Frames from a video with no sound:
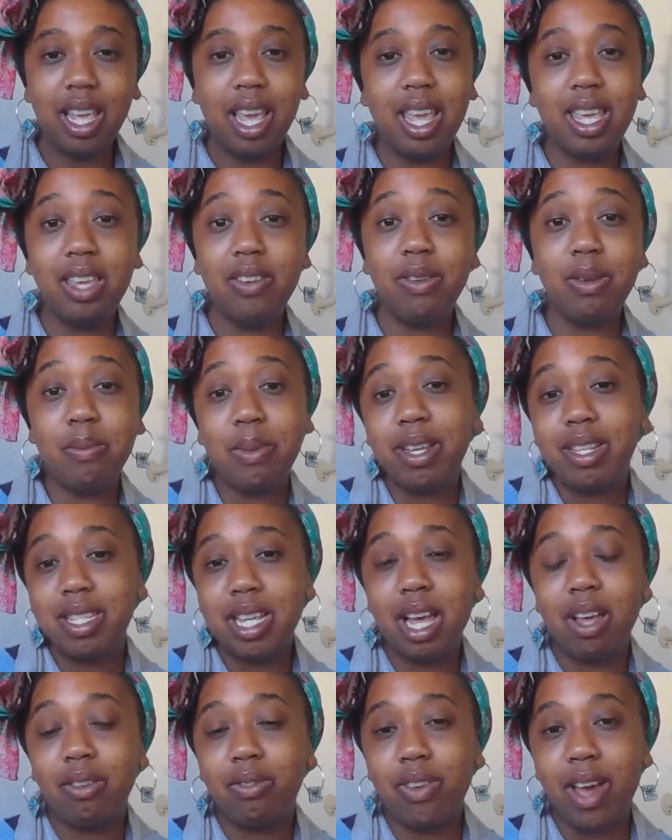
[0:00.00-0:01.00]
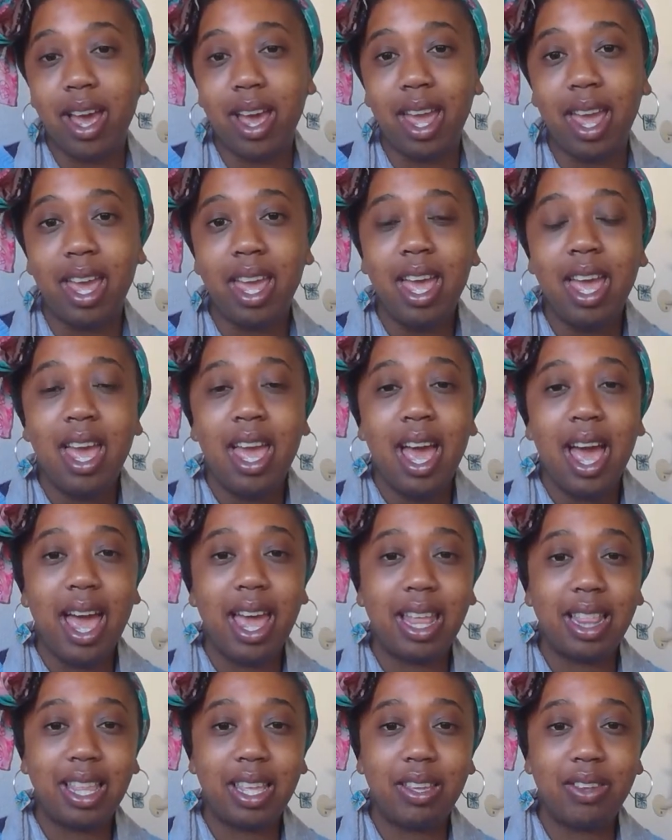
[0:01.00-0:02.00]
Even myself, I
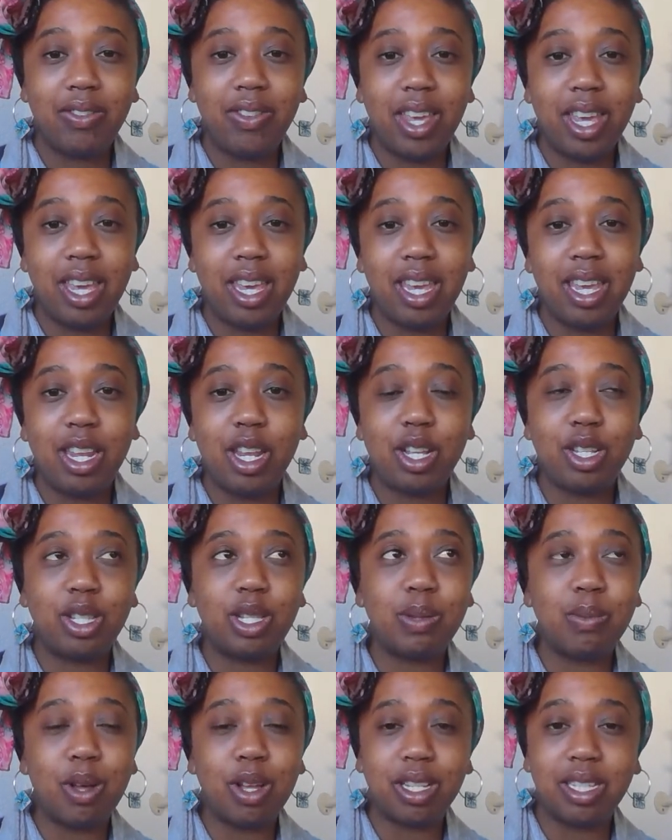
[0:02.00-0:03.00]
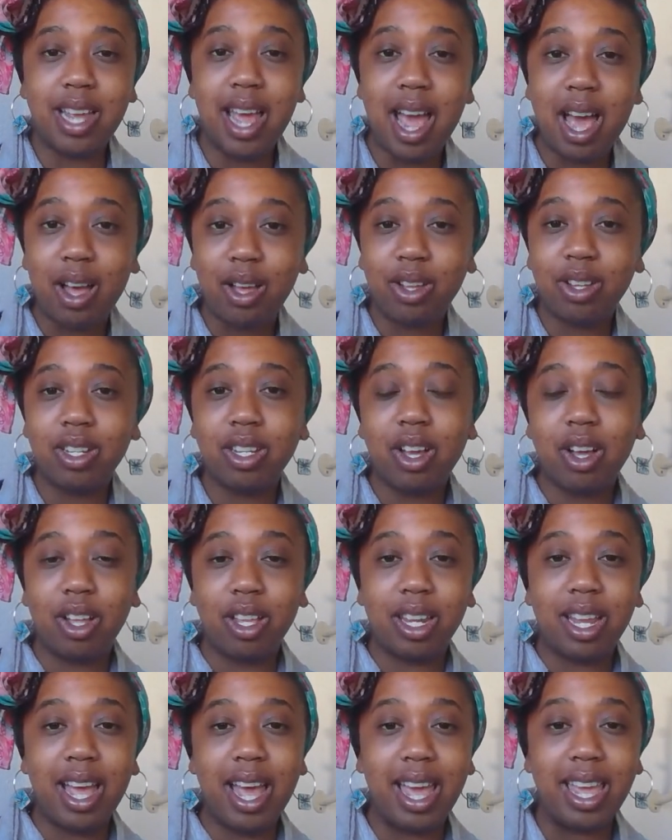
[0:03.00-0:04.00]
live in a small town
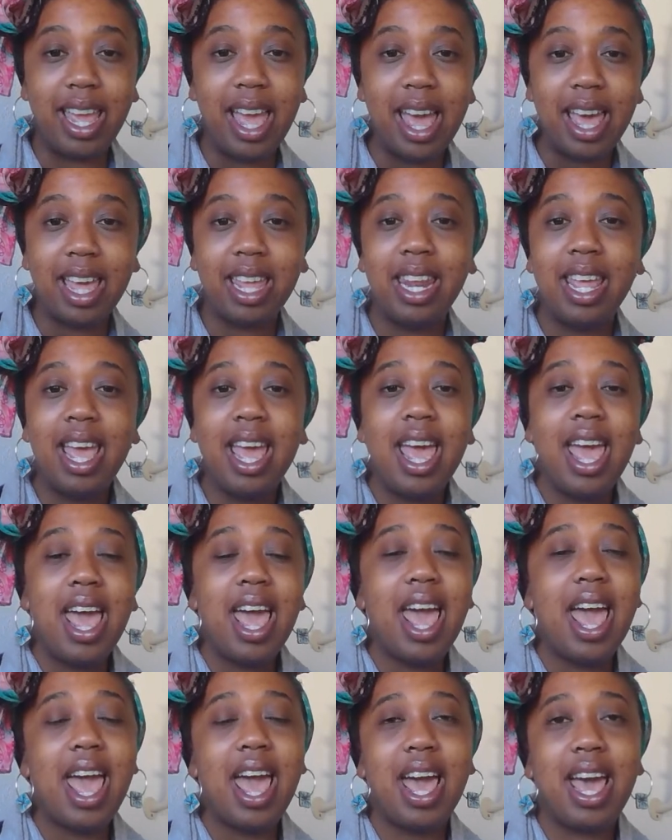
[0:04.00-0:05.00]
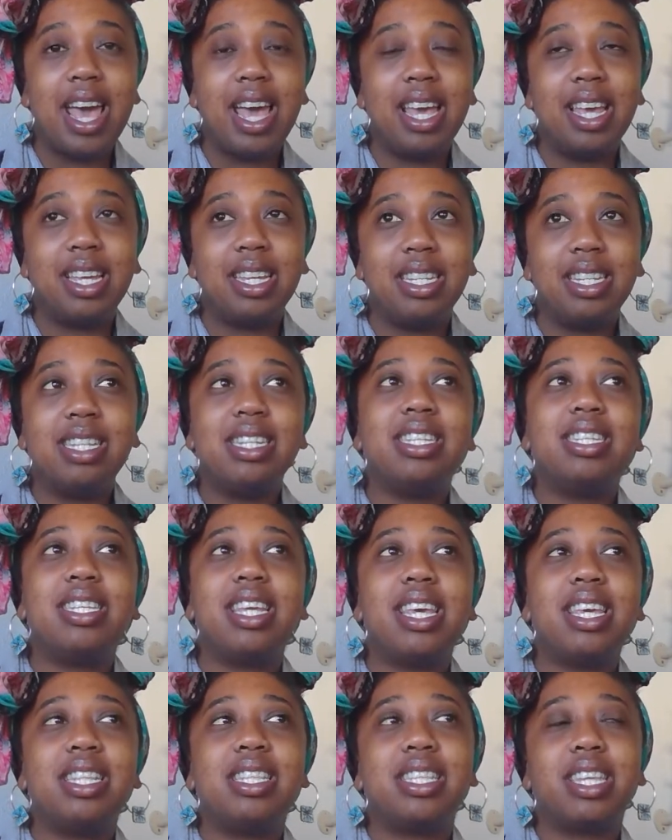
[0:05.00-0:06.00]
called Jaén, and
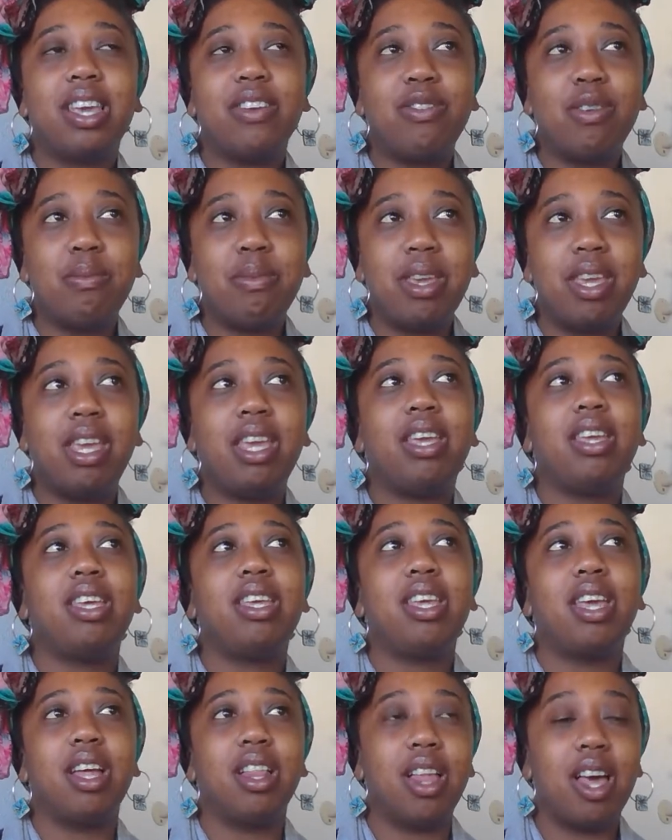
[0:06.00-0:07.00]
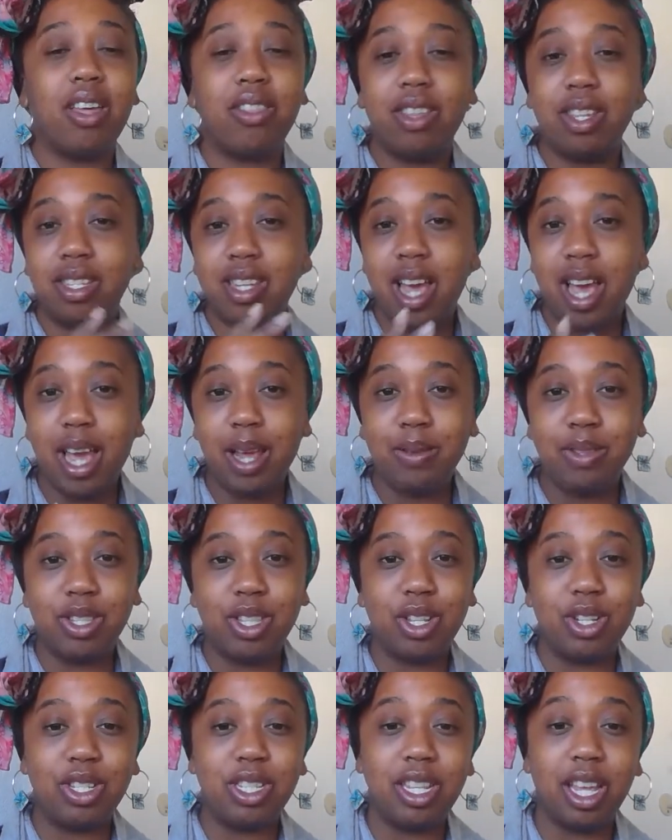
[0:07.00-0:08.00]
it's giving me, a lot of the times
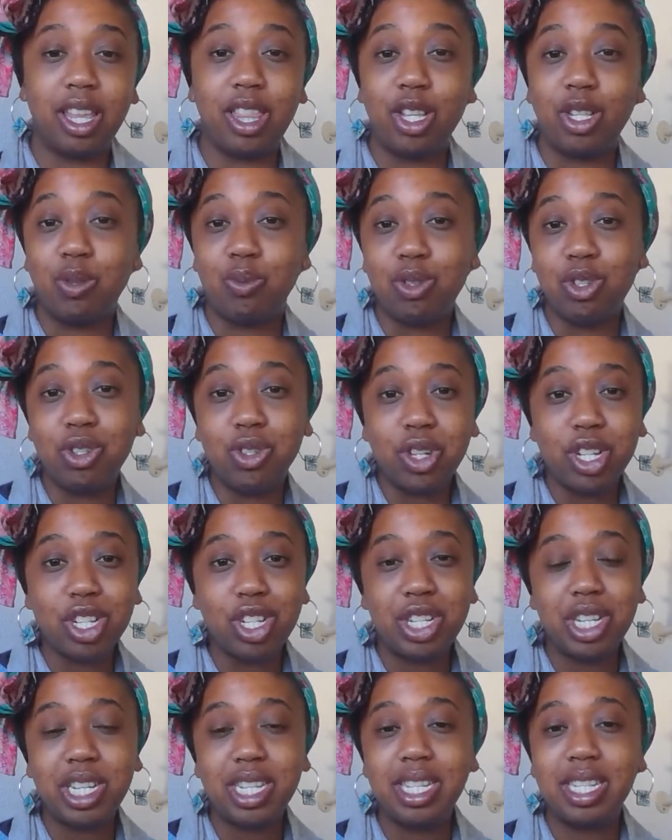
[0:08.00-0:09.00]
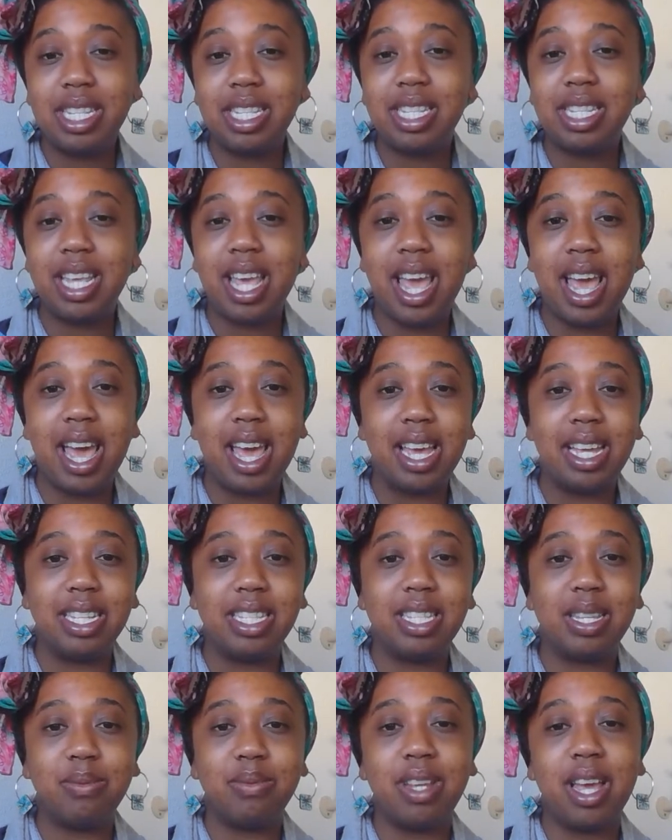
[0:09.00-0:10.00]
there's like these restrictions and
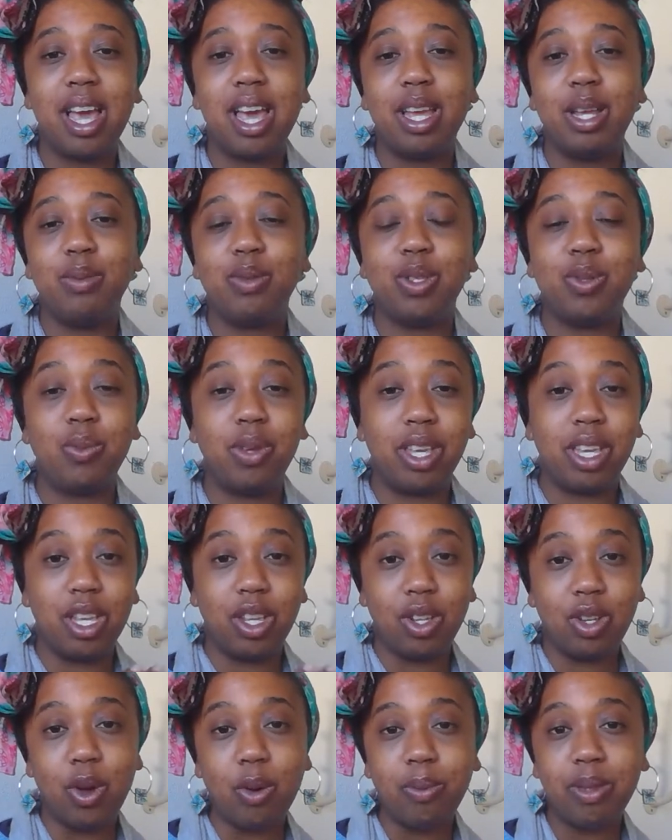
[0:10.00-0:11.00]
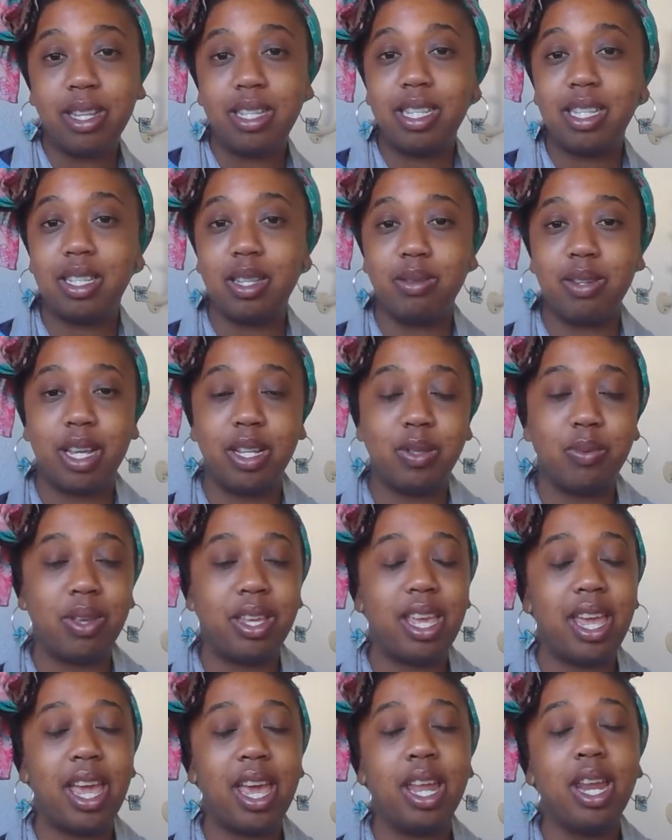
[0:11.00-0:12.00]
sometimes we can go places, sometimes we
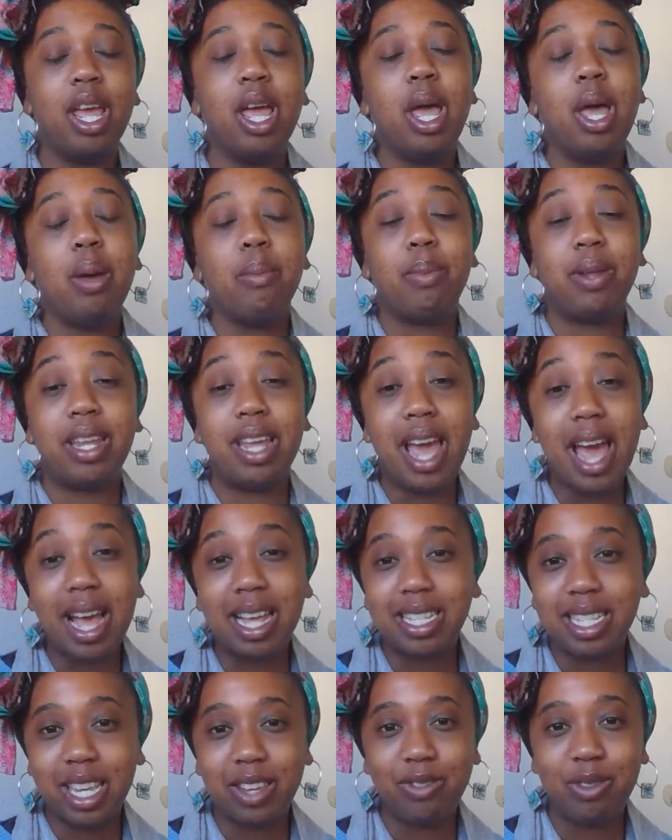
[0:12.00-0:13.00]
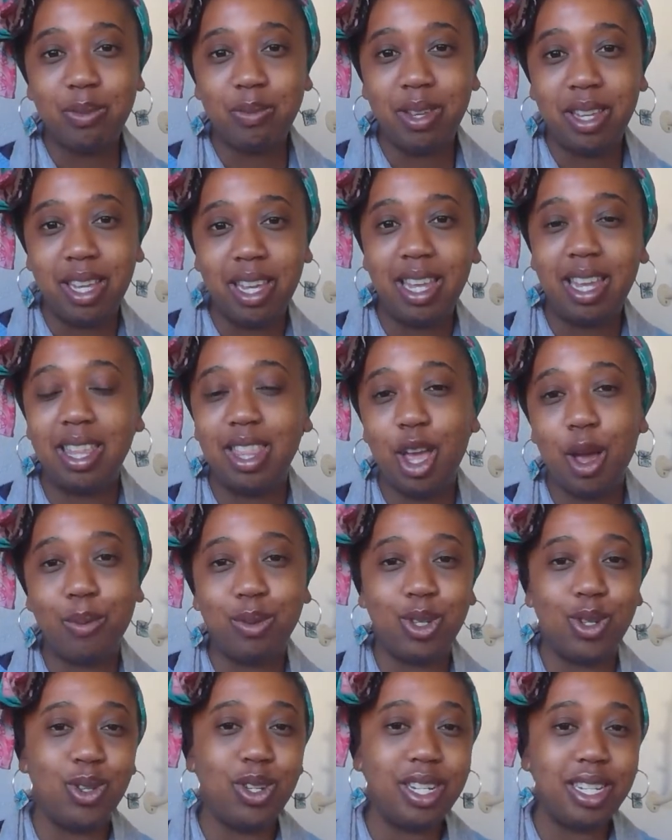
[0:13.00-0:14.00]
can't, but it has given me the
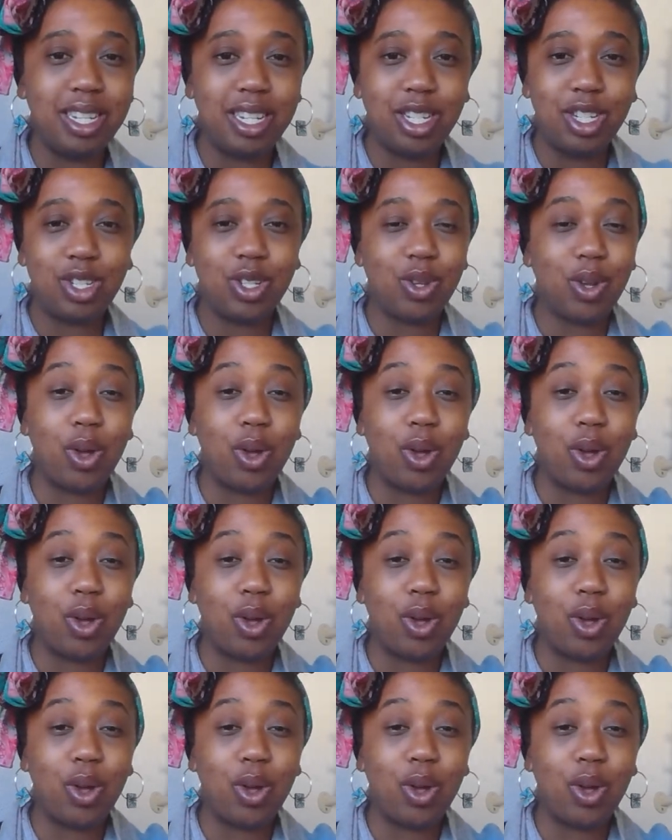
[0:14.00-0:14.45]
opportunity to